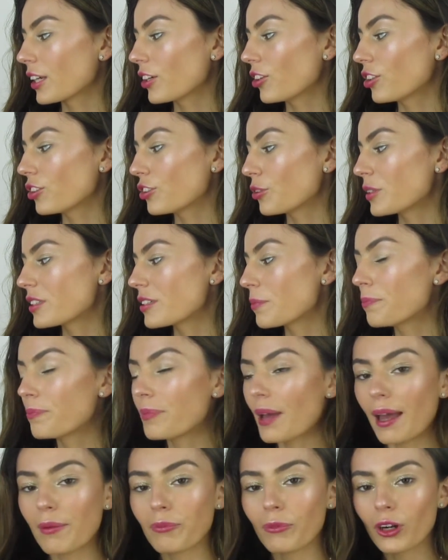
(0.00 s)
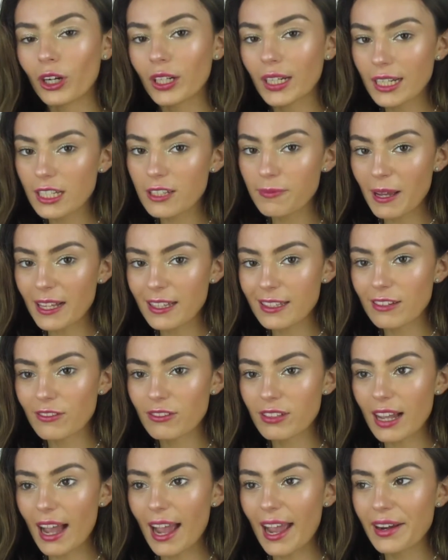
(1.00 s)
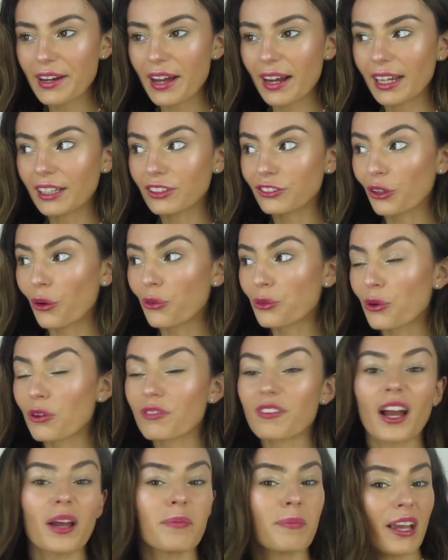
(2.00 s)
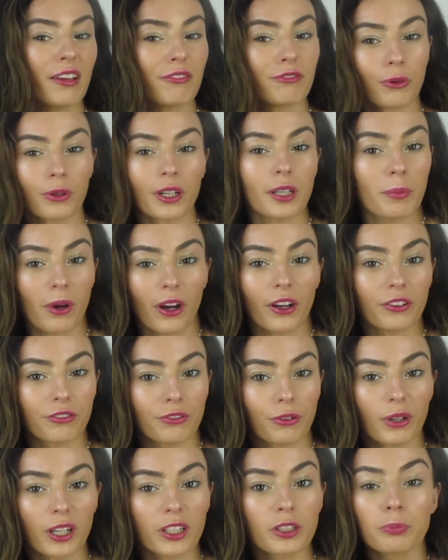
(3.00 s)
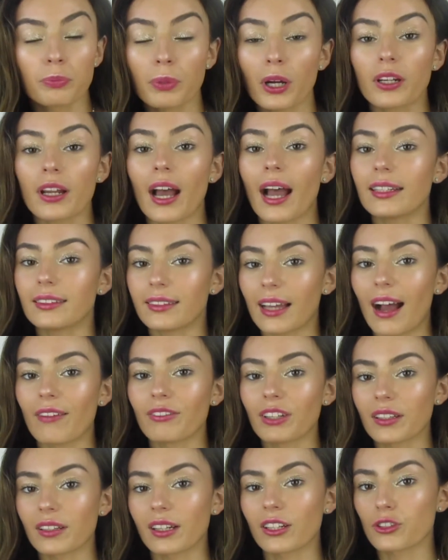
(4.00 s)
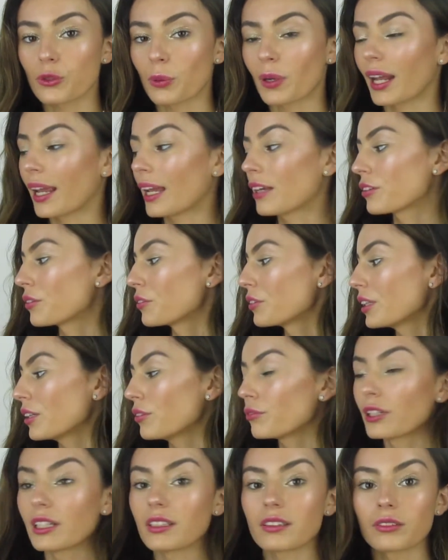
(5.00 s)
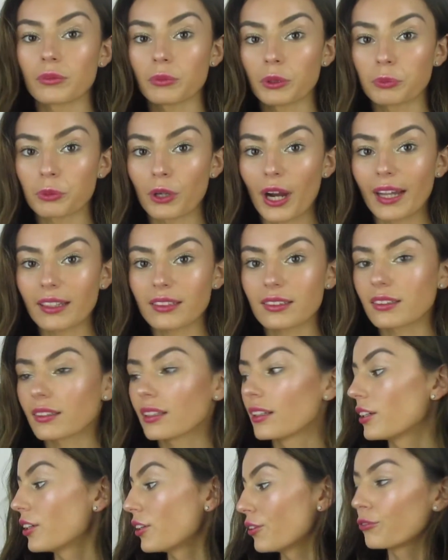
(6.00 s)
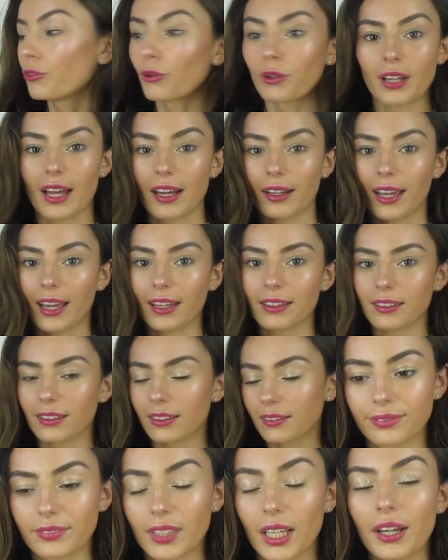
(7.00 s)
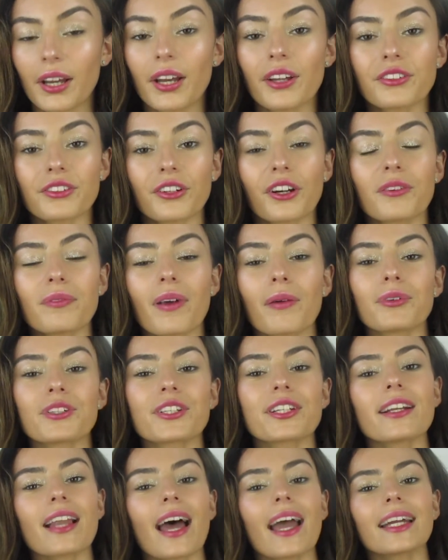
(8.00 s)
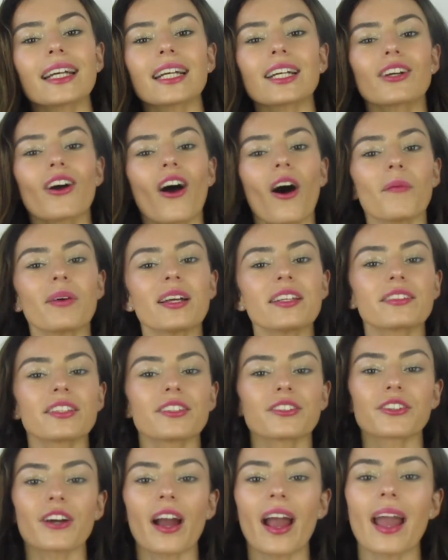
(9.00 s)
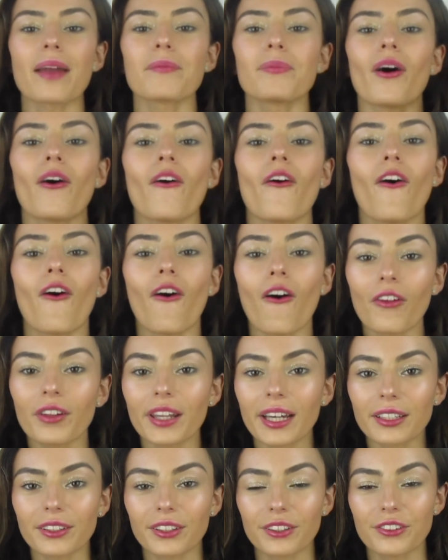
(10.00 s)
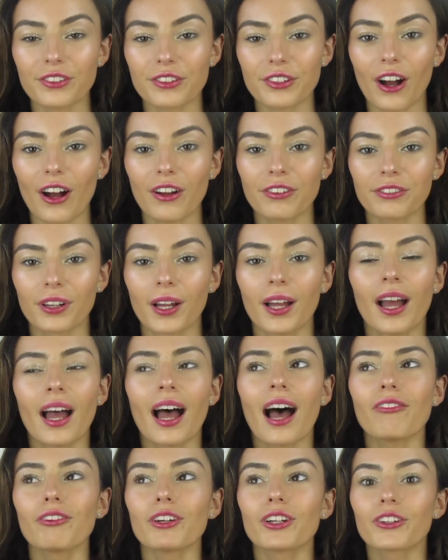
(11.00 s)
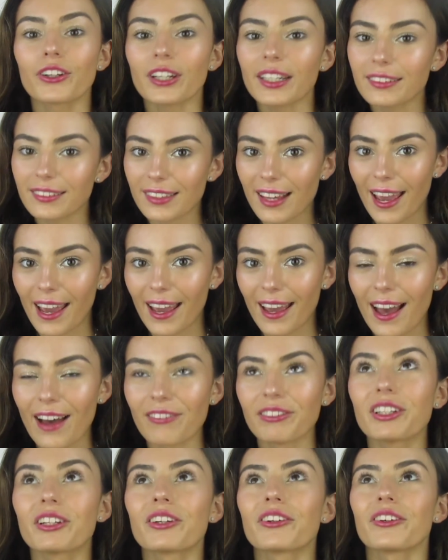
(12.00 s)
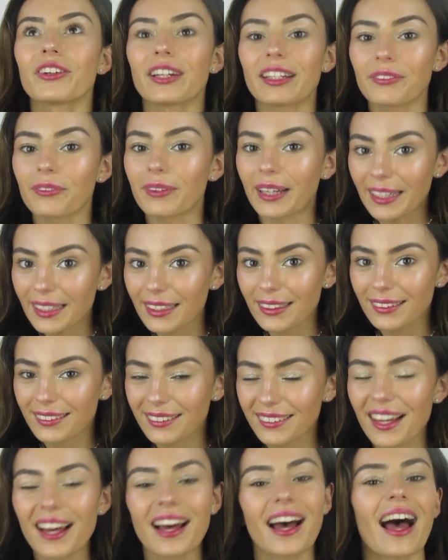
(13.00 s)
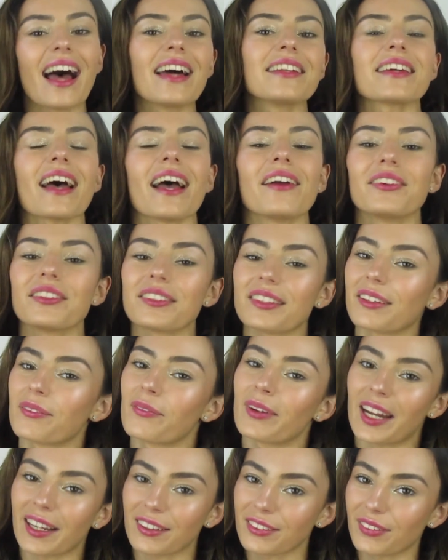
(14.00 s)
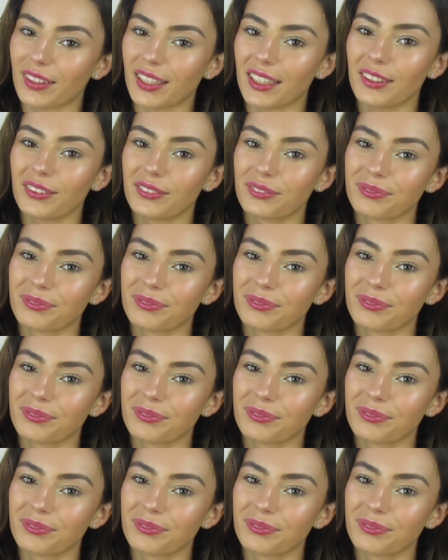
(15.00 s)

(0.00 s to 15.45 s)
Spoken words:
So it's a bit more on the expensive side, and I don't know if I would pay £40 for it, but I definitely think 20 is a really reasonable price for that kit. So remember to like, comment, subscribe, all that good stuff. Have a great day, have a great week, and I will see you in my next video.